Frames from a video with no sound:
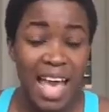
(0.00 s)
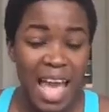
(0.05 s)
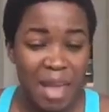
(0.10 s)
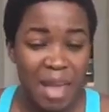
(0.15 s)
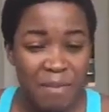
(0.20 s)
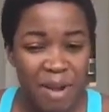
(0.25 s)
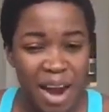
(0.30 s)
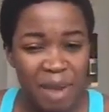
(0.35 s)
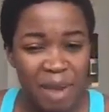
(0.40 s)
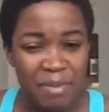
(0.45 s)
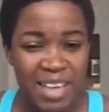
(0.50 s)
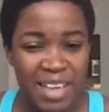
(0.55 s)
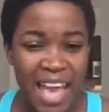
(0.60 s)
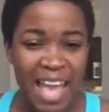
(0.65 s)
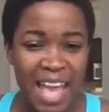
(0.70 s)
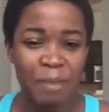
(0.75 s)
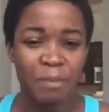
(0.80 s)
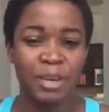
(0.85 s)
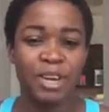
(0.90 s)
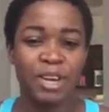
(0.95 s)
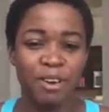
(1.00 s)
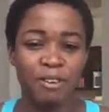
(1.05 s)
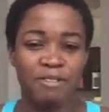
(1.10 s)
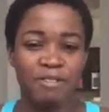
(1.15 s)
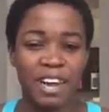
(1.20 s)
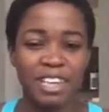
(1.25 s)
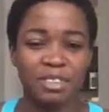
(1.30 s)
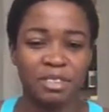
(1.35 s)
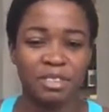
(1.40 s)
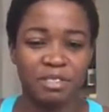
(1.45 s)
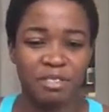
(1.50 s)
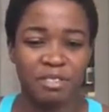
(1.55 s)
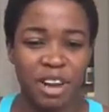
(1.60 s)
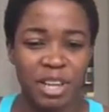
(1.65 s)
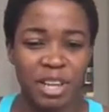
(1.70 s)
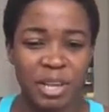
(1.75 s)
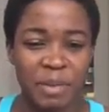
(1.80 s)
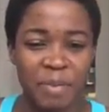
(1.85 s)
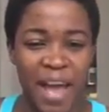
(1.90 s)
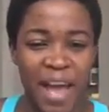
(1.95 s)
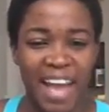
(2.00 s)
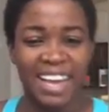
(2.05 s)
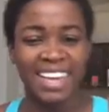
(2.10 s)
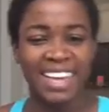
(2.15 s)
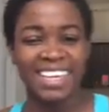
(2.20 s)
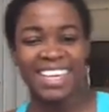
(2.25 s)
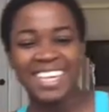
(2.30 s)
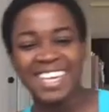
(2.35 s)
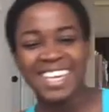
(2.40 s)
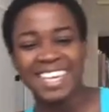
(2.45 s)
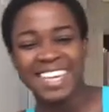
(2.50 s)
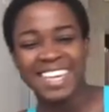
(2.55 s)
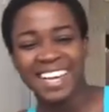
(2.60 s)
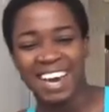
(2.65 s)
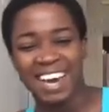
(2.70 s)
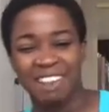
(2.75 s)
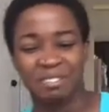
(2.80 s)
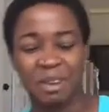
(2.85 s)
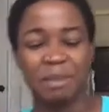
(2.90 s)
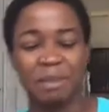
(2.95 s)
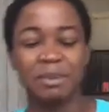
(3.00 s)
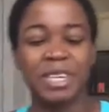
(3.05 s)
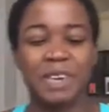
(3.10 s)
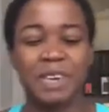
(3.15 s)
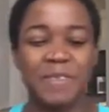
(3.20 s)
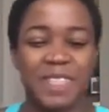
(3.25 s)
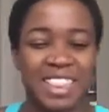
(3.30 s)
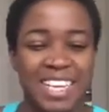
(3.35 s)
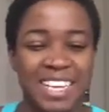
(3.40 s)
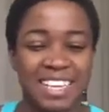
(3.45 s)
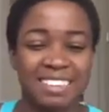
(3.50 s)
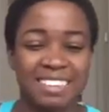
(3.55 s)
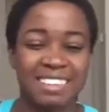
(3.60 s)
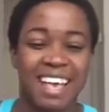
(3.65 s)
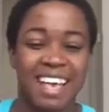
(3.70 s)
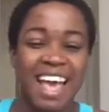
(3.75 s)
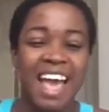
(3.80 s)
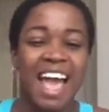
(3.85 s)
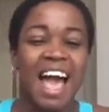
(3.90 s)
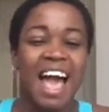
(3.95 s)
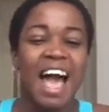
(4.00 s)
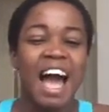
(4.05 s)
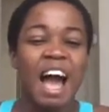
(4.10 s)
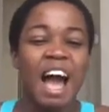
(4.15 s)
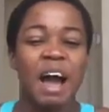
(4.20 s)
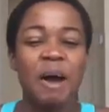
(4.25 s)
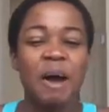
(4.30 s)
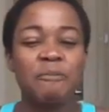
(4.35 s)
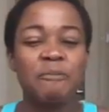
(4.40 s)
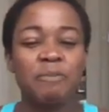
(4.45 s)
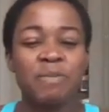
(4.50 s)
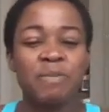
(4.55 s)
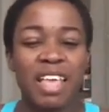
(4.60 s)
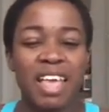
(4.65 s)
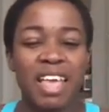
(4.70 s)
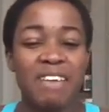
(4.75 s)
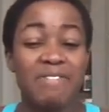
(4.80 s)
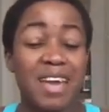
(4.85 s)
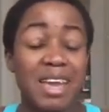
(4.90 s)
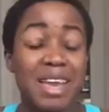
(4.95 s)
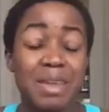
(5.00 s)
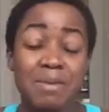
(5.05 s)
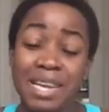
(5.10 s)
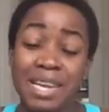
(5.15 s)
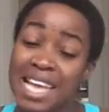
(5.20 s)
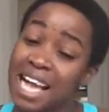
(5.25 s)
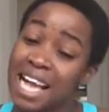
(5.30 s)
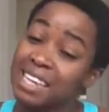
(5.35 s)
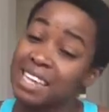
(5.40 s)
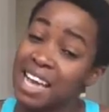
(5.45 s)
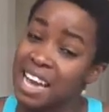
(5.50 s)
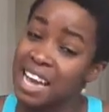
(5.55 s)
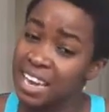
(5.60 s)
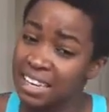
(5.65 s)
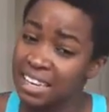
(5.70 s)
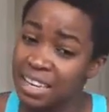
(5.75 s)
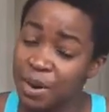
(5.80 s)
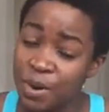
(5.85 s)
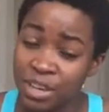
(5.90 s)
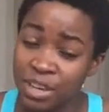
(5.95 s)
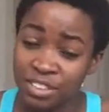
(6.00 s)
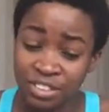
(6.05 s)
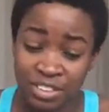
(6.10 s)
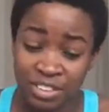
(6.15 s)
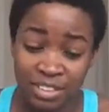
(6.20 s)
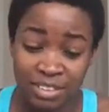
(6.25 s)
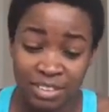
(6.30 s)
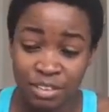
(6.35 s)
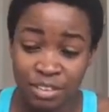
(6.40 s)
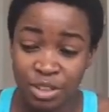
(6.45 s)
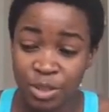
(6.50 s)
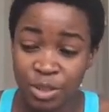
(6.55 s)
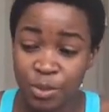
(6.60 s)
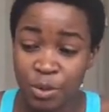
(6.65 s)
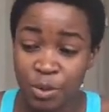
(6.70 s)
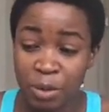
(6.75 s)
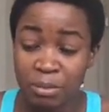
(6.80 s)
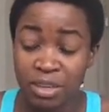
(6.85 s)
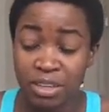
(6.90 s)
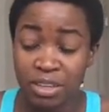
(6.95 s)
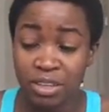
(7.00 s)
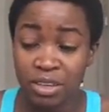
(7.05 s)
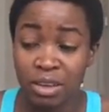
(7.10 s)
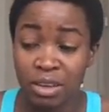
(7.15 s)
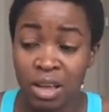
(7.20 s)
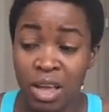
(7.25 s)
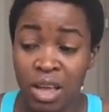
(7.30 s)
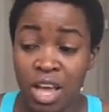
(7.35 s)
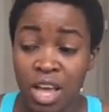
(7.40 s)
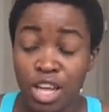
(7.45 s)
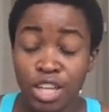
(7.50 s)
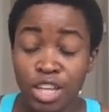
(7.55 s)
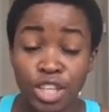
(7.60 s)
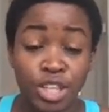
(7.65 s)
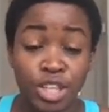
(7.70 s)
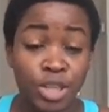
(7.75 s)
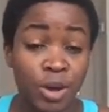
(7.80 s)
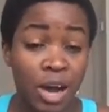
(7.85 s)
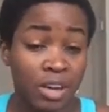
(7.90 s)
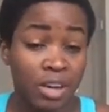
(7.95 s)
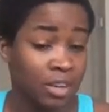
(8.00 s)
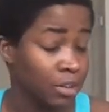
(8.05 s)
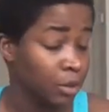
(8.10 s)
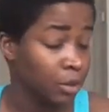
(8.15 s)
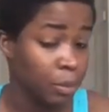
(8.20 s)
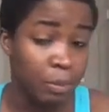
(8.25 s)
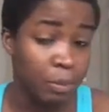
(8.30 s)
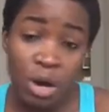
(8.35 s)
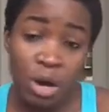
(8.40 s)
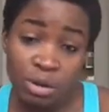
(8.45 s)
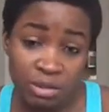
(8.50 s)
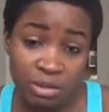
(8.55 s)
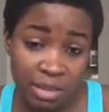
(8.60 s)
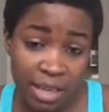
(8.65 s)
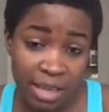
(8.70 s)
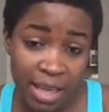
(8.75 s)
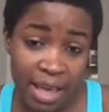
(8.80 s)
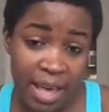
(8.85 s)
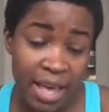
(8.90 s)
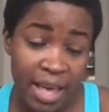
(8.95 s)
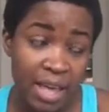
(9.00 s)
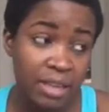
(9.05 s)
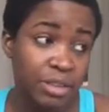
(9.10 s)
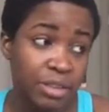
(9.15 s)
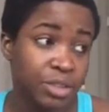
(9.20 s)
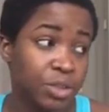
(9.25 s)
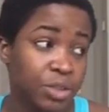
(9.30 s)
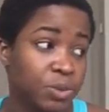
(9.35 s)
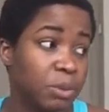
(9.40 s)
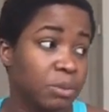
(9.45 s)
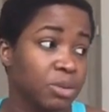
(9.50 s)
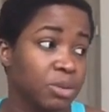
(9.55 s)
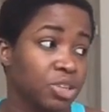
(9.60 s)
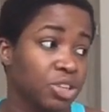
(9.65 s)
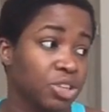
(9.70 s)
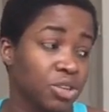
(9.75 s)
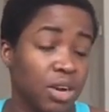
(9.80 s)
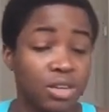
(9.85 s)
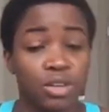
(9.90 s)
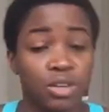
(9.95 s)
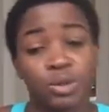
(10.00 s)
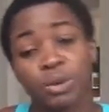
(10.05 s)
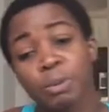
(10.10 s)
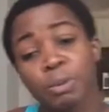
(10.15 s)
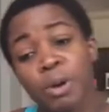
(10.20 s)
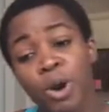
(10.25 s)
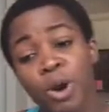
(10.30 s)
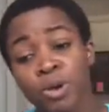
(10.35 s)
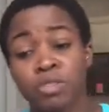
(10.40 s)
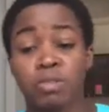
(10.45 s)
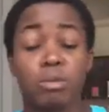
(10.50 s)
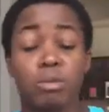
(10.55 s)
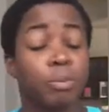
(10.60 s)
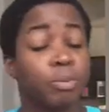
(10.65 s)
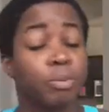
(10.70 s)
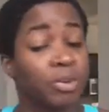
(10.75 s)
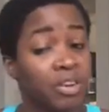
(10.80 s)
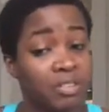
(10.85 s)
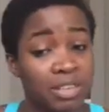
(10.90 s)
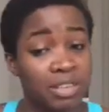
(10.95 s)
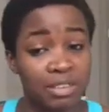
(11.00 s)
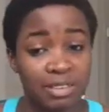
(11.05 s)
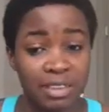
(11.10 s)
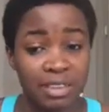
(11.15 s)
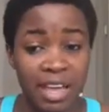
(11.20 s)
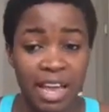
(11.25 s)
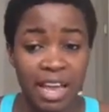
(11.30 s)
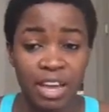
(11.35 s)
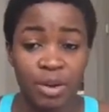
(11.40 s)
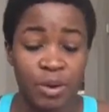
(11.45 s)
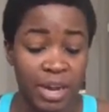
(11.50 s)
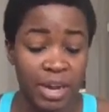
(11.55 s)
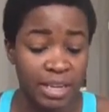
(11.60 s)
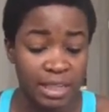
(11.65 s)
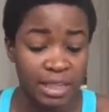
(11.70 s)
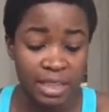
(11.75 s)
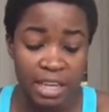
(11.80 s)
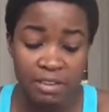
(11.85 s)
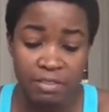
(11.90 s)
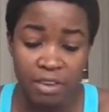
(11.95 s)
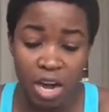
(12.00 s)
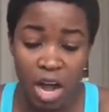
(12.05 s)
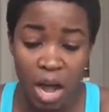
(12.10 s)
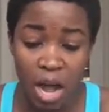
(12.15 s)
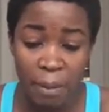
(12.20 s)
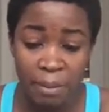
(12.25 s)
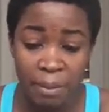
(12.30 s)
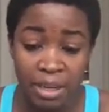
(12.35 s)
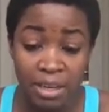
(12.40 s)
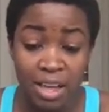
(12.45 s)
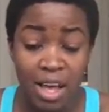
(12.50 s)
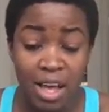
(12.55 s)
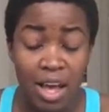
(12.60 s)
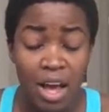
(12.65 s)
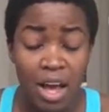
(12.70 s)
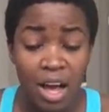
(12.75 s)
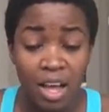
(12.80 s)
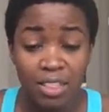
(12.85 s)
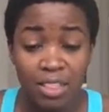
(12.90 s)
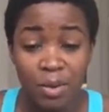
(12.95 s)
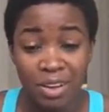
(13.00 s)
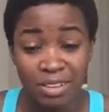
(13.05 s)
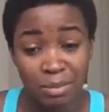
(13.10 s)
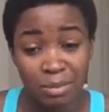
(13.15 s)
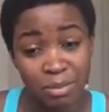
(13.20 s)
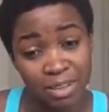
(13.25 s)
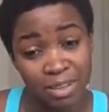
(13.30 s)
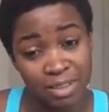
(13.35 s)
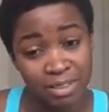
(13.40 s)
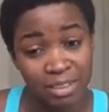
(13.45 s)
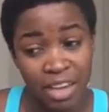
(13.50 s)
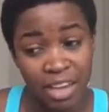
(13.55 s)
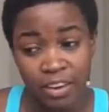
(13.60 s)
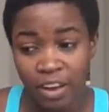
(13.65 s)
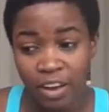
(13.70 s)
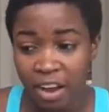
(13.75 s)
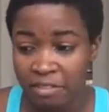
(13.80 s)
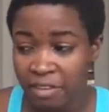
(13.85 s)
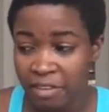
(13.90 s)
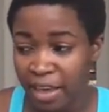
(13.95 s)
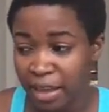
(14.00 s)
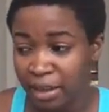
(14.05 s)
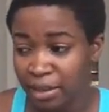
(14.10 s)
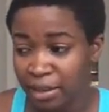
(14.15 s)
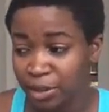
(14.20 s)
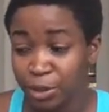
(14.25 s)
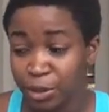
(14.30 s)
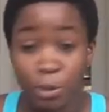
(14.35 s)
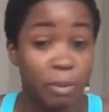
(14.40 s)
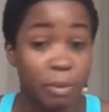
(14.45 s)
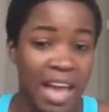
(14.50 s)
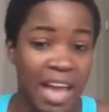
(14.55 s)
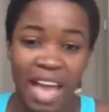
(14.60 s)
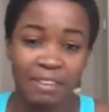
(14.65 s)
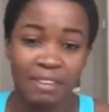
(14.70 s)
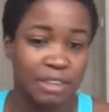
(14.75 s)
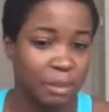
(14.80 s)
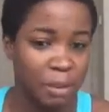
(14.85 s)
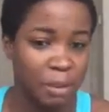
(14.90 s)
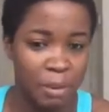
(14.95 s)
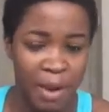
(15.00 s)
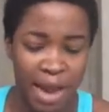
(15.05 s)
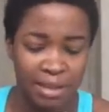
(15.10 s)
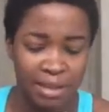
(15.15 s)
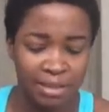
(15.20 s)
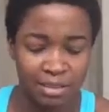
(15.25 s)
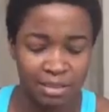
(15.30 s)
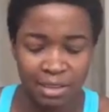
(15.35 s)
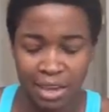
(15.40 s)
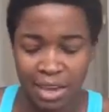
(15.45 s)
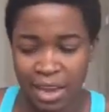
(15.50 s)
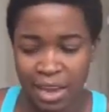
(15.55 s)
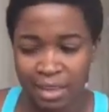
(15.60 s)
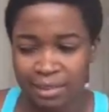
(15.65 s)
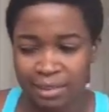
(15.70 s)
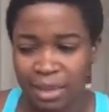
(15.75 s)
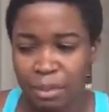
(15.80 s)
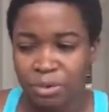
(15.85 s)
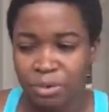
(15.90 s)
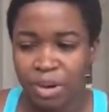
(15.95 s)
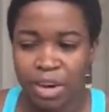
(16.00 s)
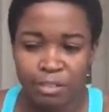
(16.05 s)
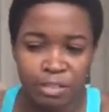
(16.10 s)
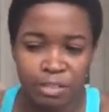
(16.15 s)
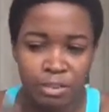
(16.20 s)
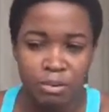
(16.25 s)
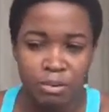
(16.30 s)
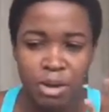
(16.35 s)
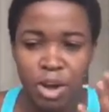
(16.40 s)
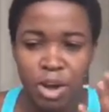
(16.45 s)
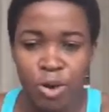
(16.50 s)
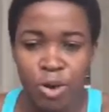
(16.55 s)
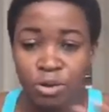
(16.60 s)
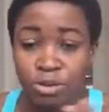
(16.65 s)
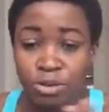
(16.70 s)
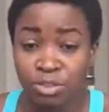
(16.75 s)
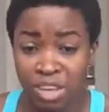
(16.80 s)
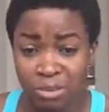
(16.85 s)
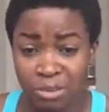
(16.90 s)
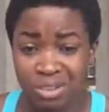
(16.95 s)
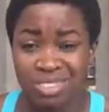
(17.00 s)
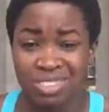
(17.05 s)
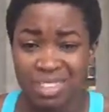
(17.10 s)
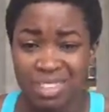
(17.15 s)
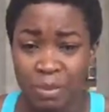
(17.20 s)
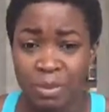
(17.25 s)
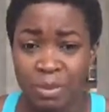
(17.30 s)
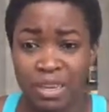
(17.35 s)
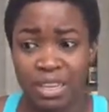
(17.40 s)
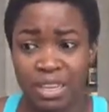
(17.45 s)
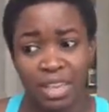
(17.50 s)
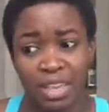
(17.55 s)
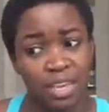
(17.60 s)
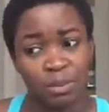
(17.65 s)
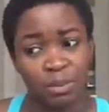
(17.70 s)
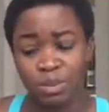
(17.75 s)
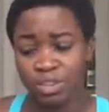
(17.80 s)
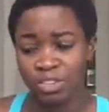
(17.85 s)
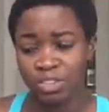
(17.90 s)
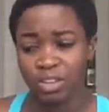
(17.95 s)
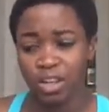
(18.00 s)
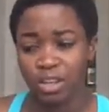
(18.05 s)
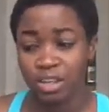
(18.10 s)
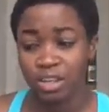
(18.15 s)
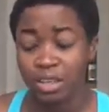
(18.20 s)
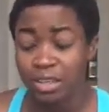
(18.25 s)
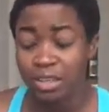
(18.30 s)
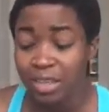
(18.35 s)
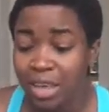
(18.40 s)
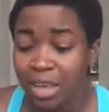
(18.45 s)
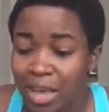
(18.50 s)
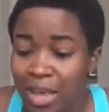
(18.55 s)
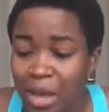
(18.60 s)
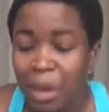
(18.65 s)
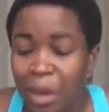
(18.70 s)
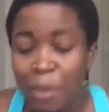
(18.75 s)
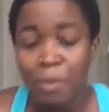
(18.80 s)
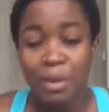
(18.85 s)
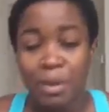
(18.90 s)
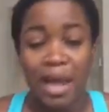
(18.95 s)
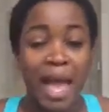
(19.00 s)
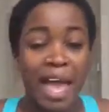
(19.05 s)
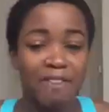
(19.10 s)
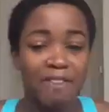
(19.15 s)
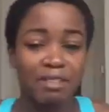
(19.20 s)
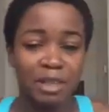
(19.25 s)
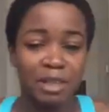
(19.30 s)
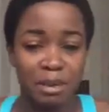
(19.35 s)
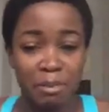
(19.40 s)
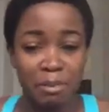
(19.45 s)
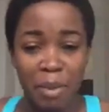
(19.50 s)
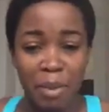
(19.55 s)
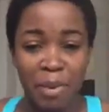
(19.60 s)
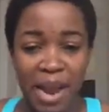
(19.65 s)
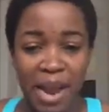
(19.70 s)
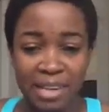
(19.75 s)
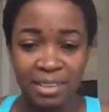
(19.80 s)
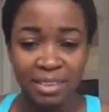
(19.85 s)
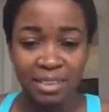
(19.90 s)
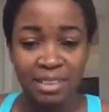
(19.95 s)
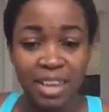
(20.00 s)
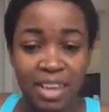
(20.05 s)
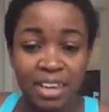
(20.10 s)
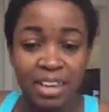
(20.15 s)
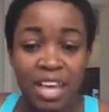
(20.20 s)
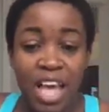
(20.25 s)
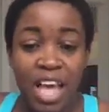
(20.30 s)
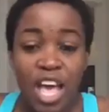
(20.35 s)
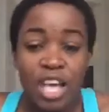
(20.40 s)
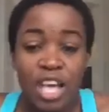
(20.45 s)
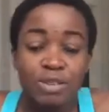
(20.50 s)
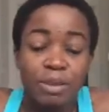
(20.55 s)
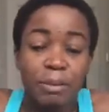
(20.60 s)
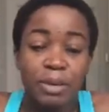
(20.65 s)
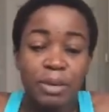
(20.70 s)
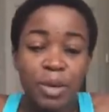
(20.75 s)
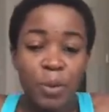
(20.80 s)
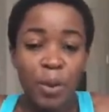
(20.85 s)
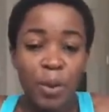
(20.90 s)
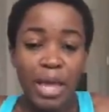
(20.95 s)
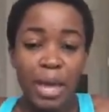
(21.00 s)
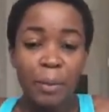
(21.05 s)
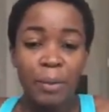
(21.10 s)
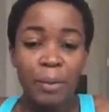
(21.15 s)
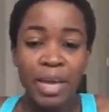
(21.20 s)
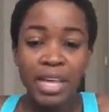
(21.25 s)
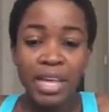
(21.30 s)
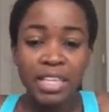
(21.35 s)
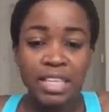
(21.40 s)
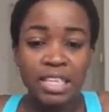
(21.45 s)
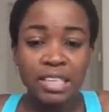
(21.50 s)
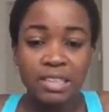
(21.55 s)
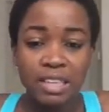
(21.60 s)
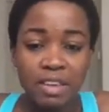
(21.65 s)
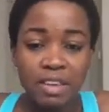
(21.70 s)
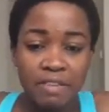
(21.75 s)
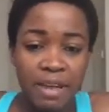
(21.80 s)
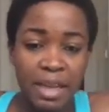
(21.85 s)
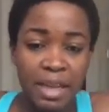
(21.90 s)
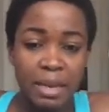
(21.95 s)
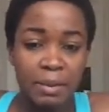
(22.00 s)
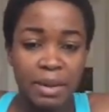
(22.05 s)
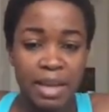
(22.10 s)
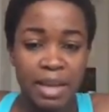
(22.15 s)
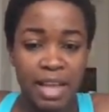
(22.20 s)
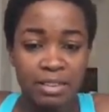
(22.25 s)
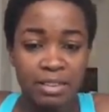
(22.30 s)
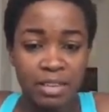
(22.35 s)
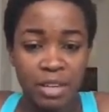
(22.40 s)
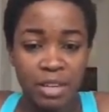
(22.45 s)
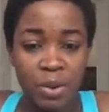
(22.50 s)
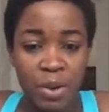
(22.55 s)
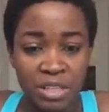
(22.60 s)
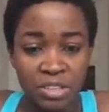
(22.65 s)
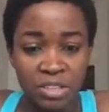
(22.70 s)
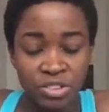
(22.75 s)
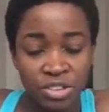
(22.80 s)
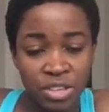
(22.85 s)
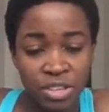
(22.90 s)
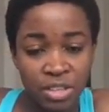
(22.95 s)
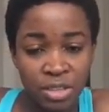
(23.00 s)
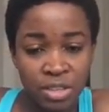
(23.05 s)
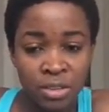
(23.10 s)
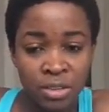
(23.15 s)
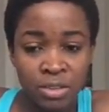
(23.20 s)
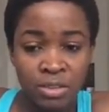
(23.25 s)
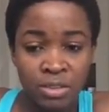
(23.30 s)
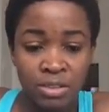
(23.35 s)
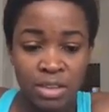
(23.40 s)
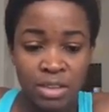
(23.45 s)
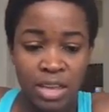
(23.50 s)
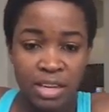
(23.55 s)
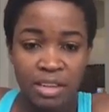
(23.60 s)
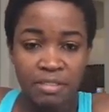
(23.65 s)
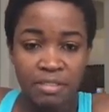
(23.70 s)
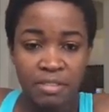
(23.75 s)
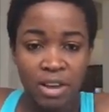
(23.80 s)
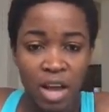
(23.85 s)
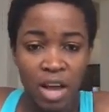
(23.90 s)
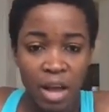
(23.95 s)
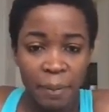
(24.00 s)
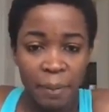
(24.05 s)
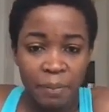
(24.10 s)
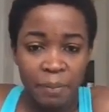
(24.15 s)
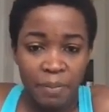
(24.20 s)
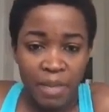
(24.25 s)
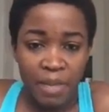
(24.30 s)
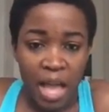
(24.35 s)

Hey, Barb, yay, I'm going to go find you and follow you back after I'm done with this. If anybody has any questions, do you want me to show how to do the pose again? Do you want me to show how to do a pose from a previous day? Go ahead and leave a comment. Otherwise, I'm going to sign off and do... I haven't done my practice yet, guys. I'm recovering from a cold, so I've been sleeping in late, which is not good. But I haven't done my practice yet. So I'm going to wait a bit to see if anybody has any questions. And if not...